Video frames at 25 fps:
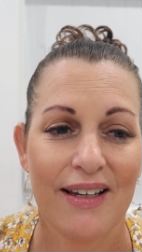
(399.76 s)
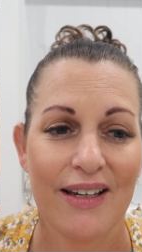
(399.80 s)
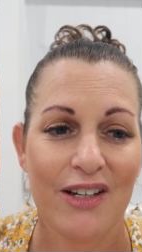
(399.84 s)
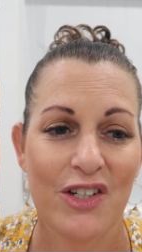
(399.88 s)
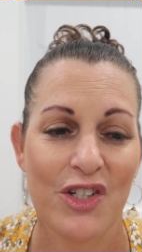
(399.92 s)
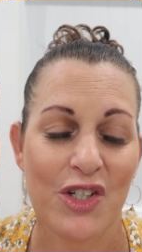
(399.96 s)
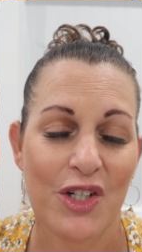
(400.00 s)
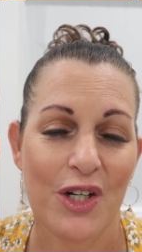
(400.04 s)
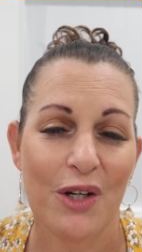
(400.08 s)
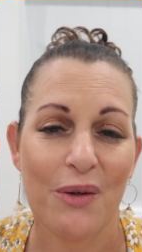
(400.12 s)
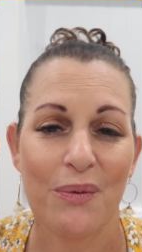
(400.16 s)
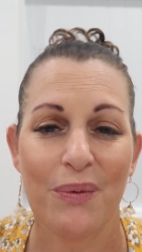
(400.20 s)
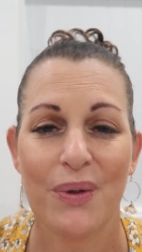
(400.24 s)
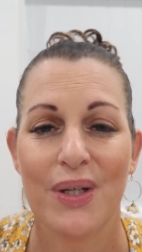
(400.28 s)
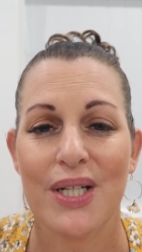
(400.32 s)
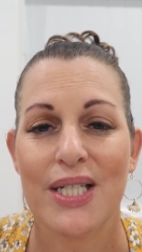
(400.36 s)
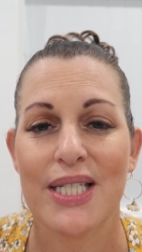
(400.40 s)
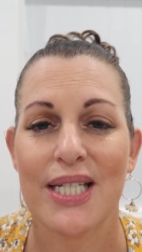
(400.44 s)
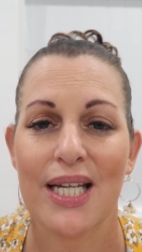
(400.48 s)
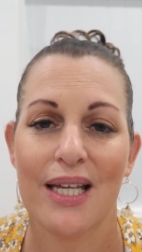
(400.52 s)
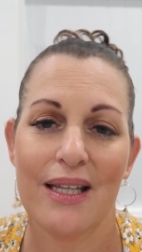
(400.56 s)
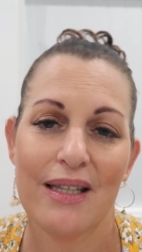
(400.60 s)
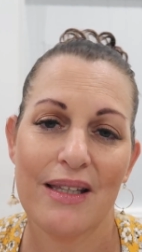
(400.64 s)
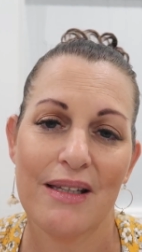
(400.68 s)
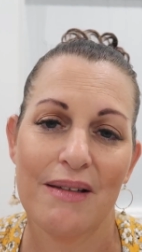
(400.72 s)
because you don't
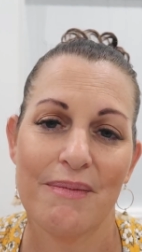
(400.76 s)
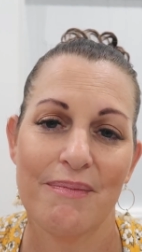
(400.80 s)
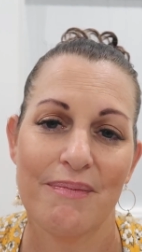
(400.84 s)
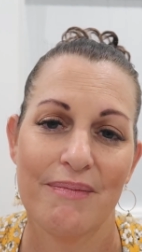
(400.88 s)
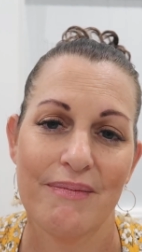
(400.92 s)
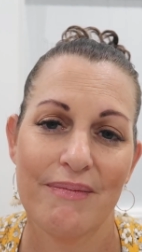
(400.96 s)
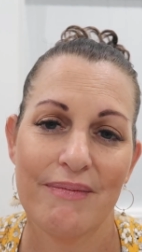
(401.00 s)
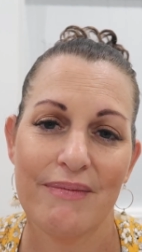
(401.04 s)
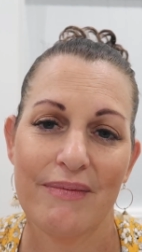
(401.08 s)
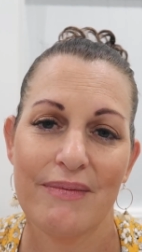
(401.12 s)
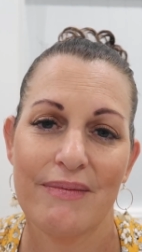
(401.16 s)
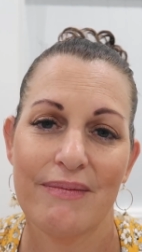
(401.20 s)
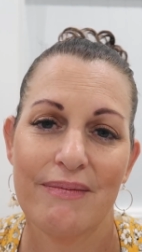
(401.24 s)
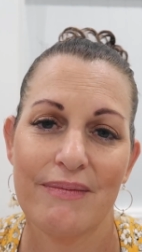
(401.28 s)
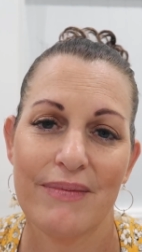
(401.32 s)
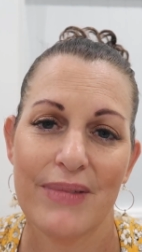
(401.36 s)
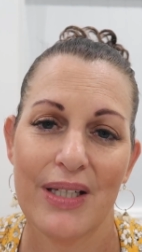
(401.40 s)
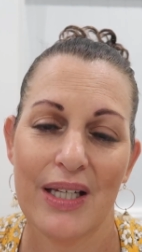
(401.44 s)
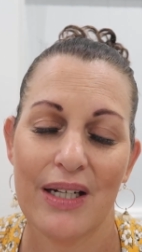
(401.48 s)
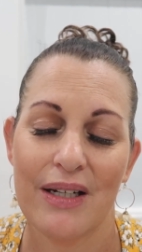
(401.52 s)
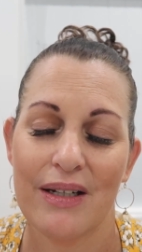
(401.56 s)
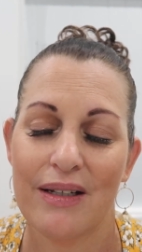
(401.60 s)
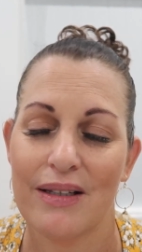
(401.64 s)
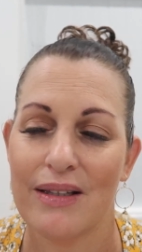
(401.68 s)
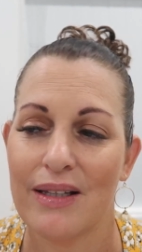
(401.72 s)
want to tell them,
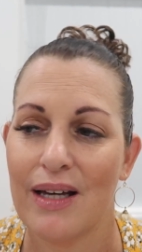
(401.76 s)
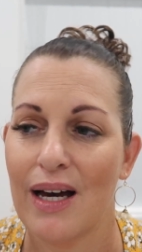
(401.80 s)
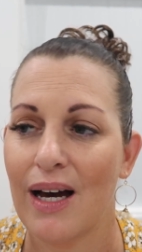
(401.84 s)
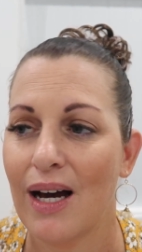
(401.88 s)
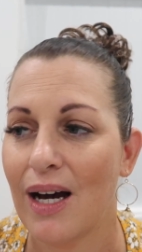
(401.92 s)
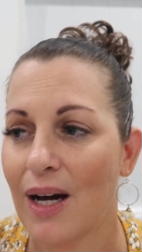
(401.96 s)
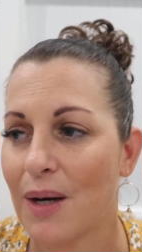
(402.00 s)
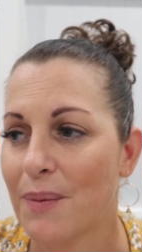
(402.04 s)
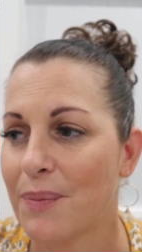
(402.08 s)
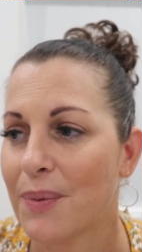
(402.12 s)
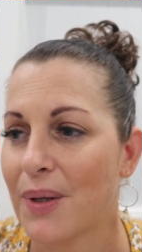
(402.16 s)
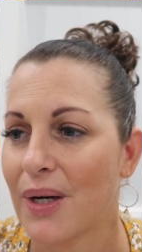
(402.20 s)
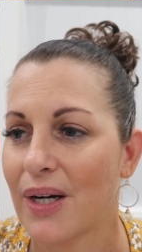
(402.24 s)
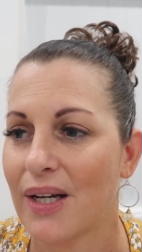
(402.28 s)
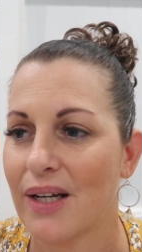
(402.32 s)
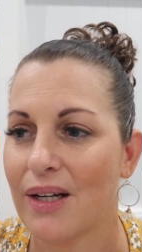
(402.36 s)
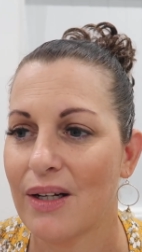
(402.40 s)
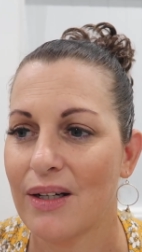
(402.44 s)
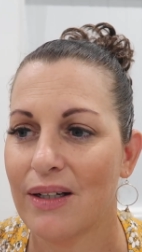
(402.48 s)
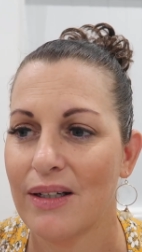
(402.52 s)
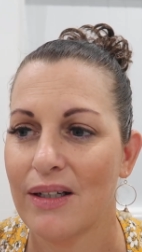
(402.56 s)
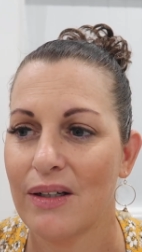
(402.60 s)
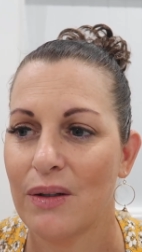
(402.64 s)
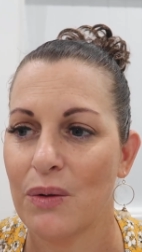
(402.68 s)
you know, the heartbreak.